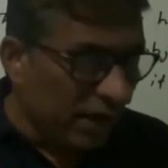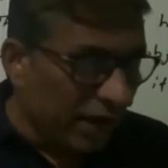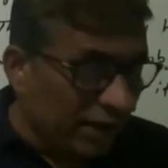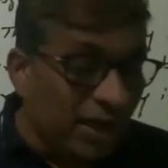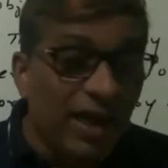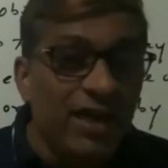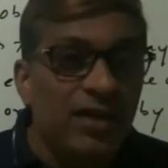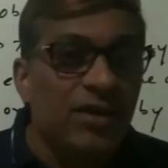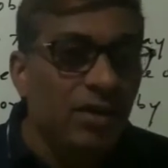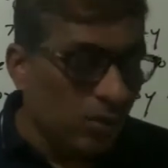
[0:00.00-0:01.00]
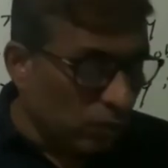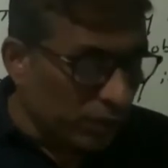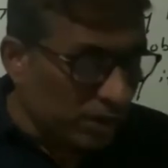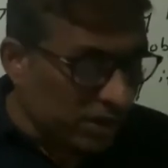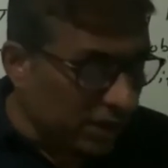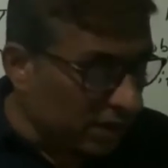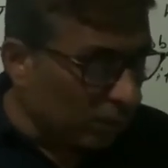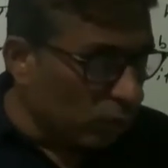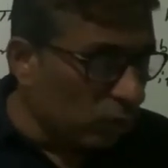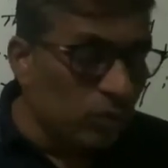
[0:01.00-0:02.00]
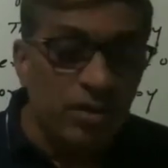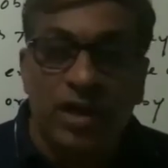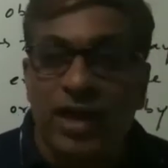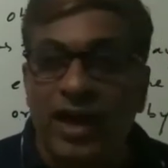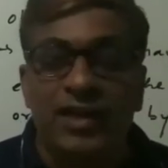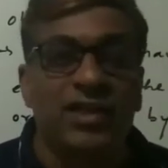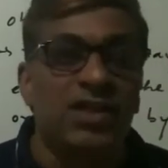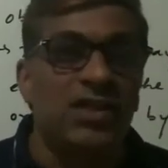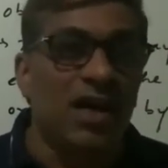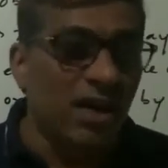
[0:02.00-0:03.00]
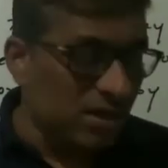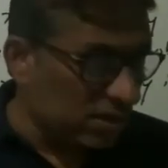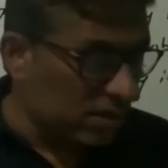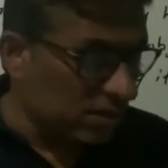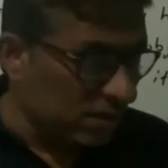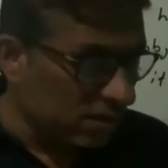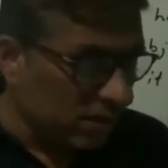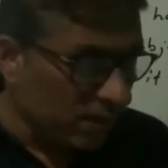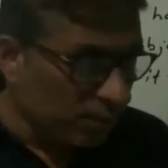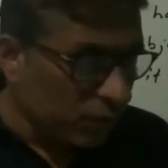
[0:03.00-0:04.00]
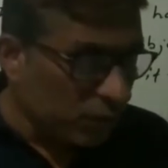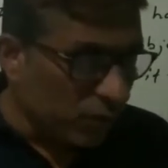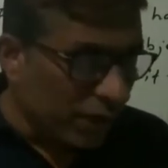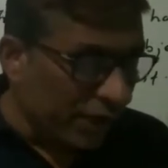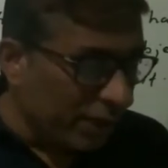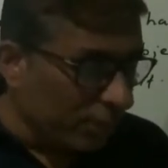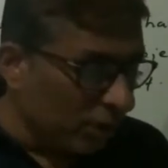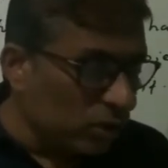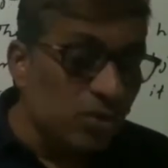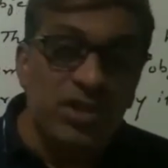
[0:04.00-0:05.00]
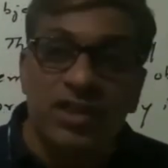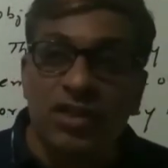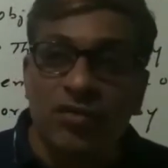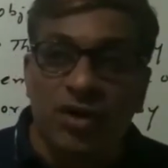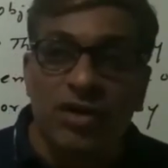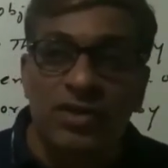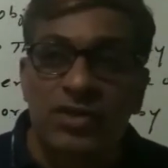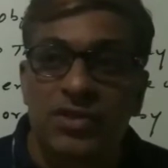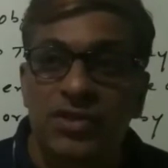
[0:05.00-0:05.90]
At night, we see the moon and the stars. You are able to see the words.